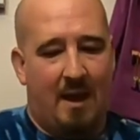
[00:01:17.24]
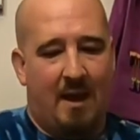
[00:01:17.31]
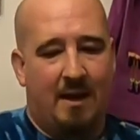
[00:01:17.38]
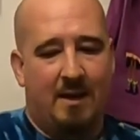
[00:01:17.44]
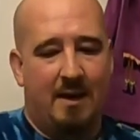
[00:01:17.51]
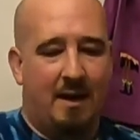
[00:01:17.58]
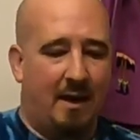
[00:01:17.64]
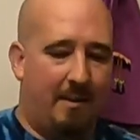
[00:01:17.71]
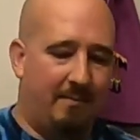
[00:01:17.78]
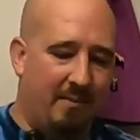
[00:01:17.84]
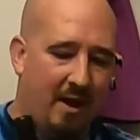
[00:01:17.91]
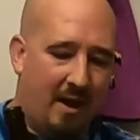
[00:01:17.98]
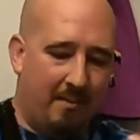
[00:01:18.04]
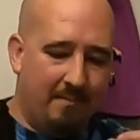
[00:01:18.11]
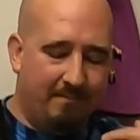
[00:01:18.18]
I,
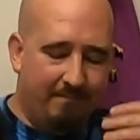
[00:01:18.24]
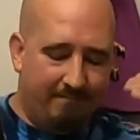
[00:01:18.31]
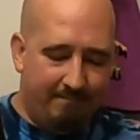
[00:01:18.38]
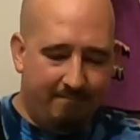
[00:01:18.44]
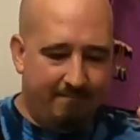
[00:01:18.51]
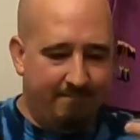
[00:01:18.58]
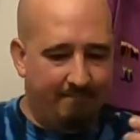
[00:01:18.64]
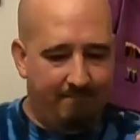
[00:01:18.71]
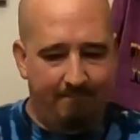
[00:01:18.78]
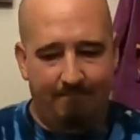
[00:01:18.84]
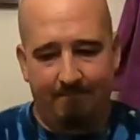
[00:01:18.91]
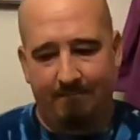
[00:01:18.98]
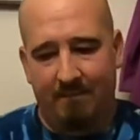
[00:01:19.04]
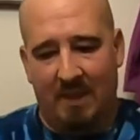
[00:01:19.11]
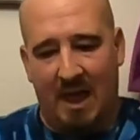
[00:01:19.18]
I'm I'm
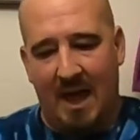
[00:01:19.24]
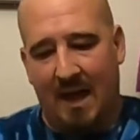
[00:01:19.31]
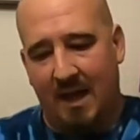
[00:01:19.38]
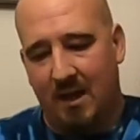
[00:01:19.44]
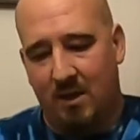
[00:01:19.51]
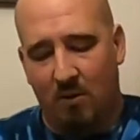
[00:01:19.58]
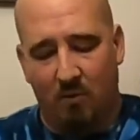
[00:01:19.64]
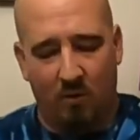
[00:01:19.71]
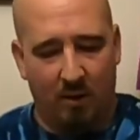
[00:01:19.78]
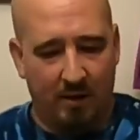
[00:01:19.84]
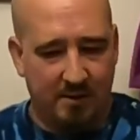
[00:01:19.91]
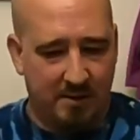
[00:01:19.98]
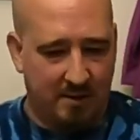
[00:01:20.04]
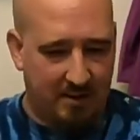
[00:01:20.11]
lacking the words